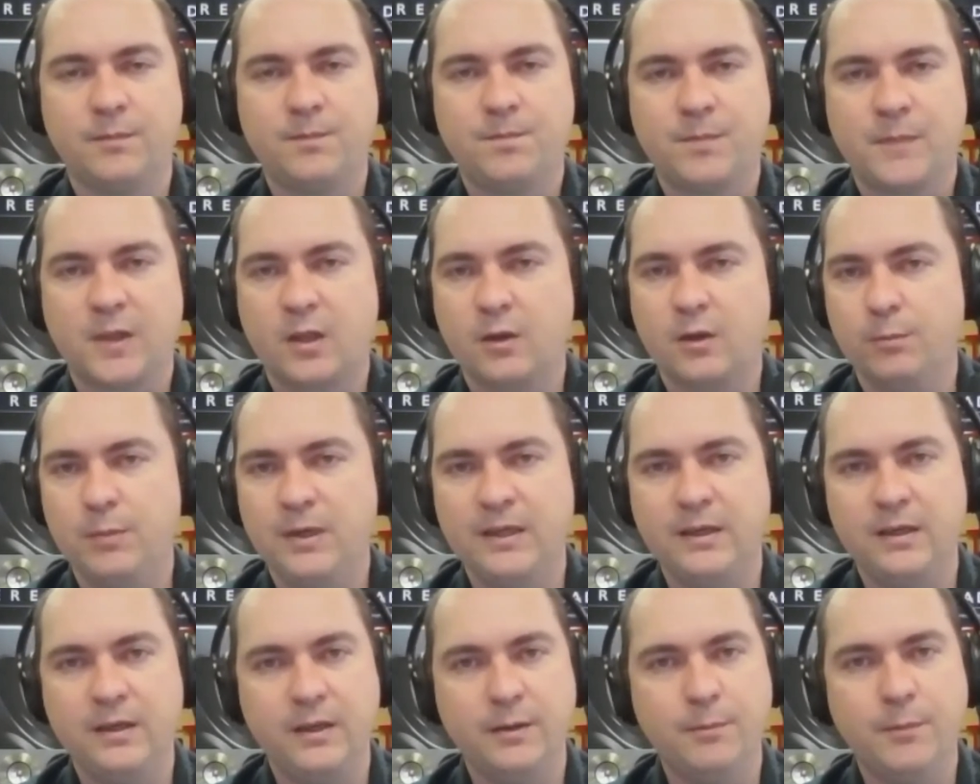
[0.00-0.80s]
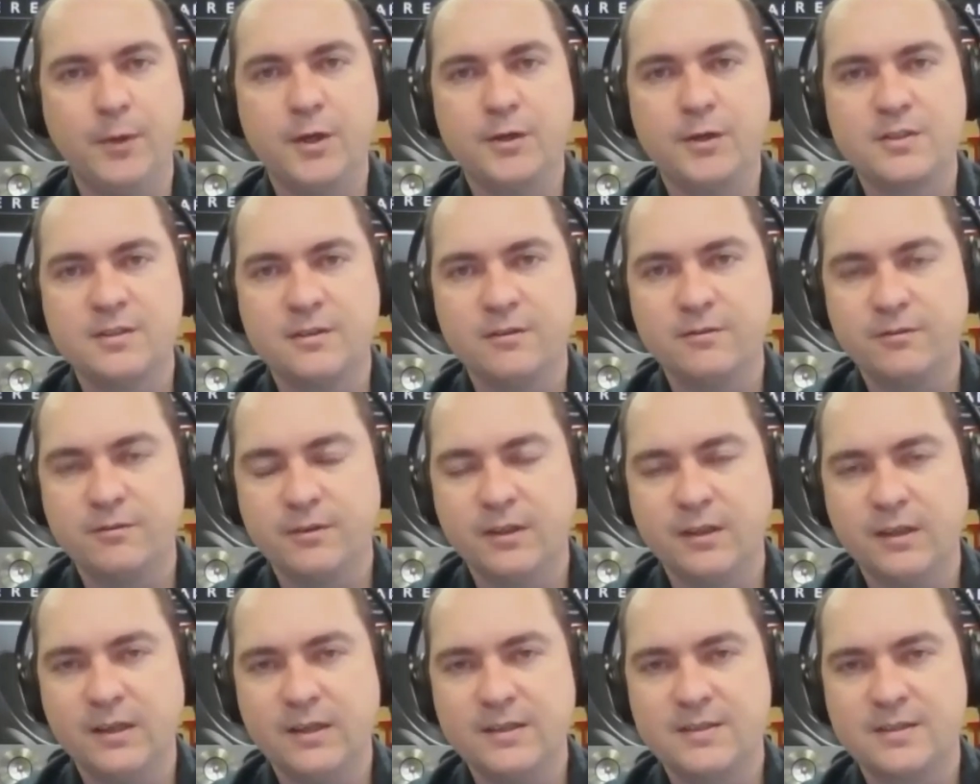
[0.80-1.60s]
completely immersive for the
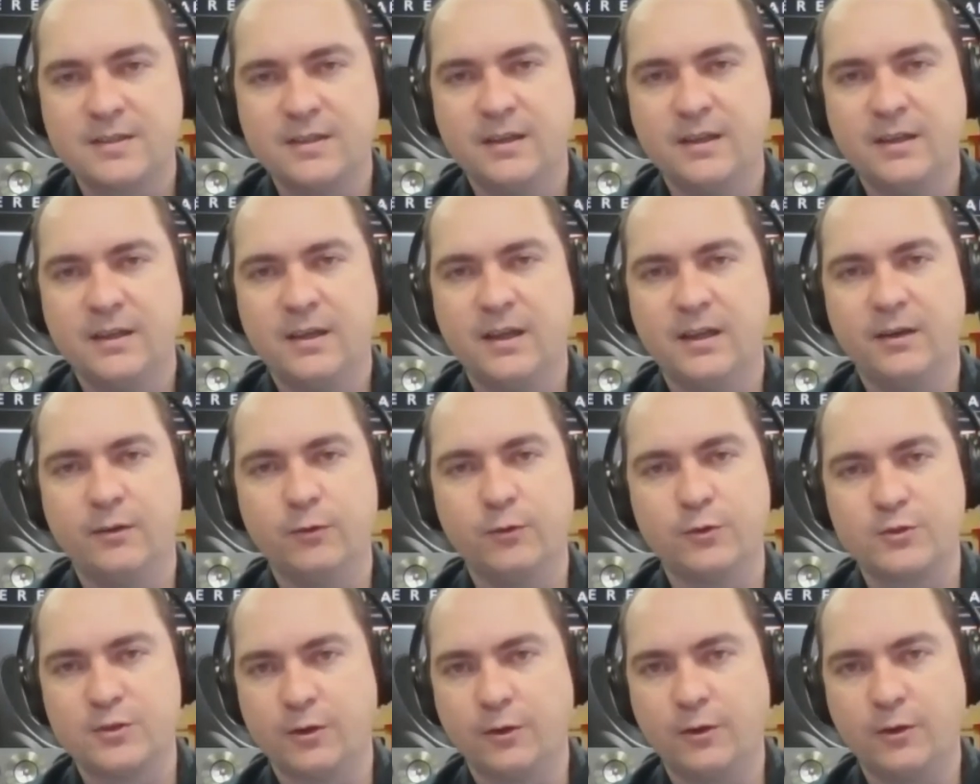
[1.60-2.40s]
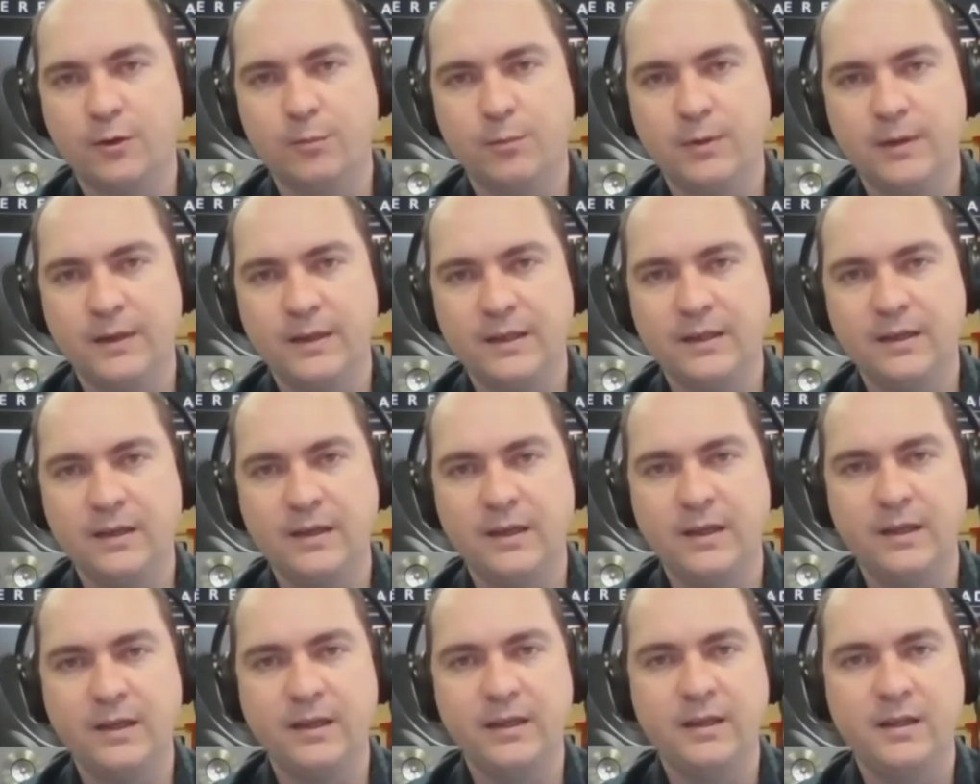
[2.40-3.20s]
listener and also
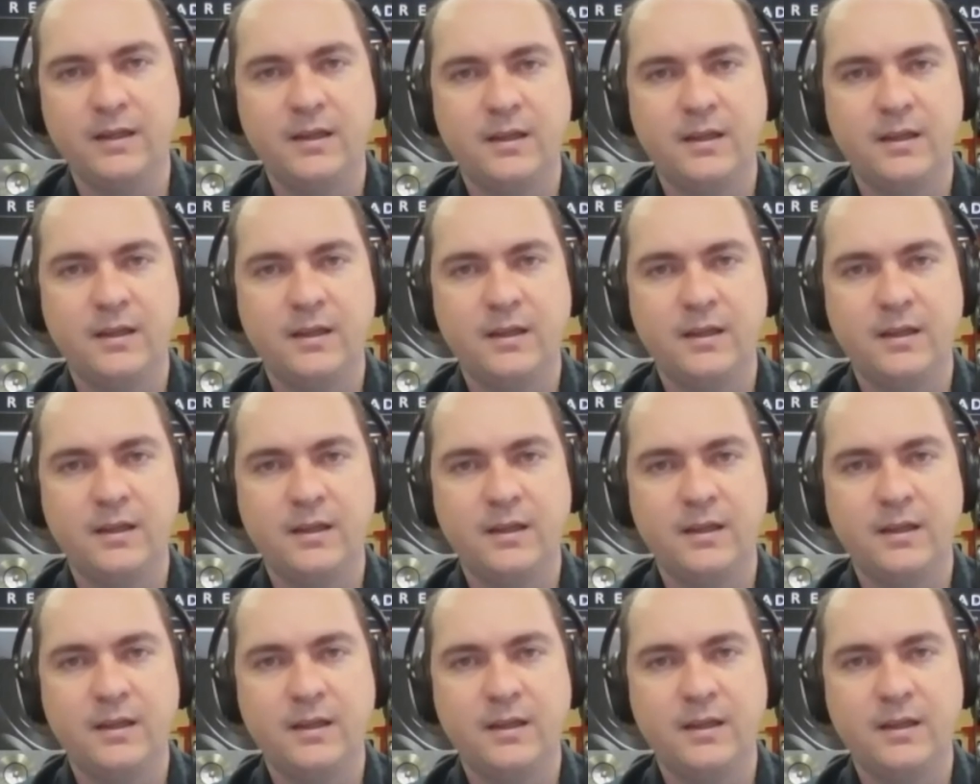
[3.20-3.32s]
completely